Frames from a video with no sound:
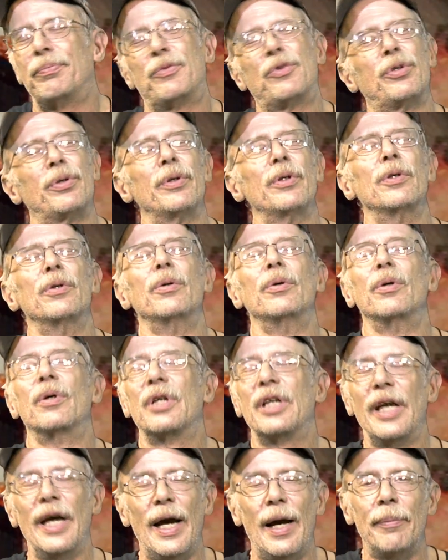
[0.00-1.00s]
true
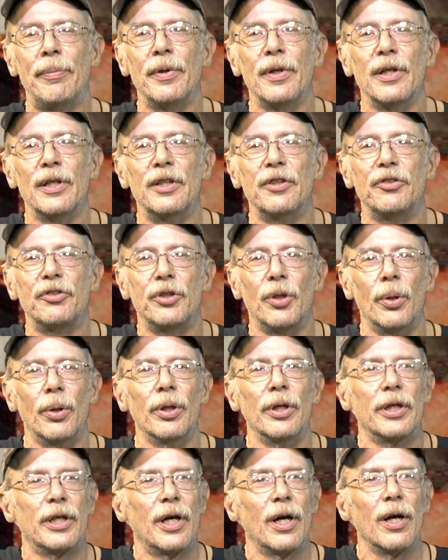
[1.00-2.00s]
capitalist
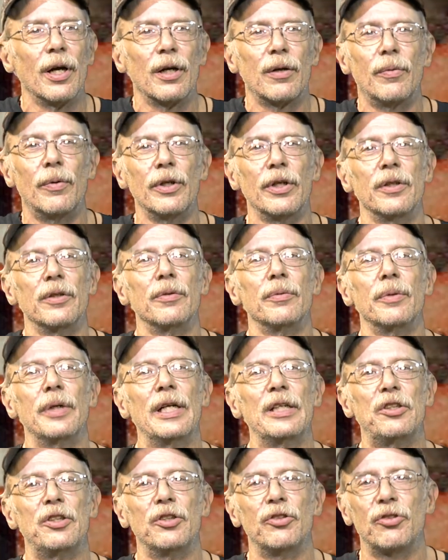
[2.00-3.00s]
oligarch, one of the
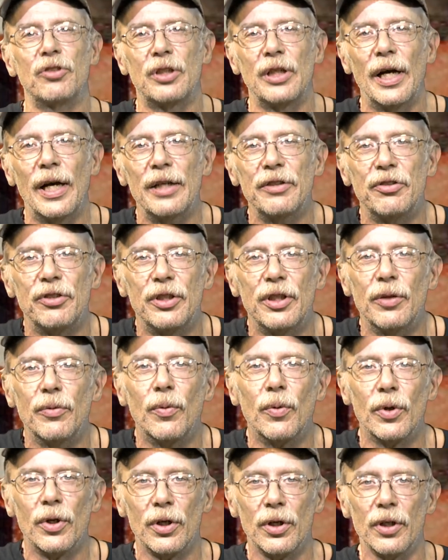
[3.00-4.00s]
richest guys in the
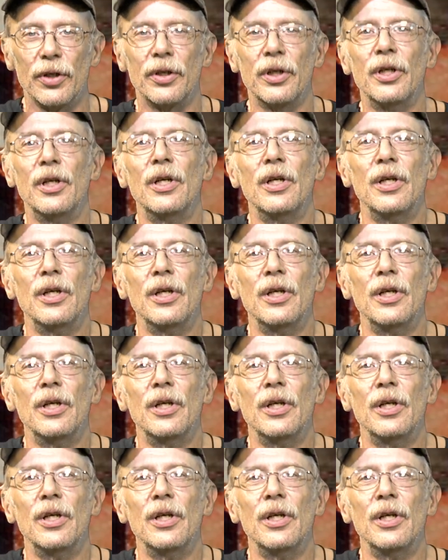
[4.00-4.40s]
world.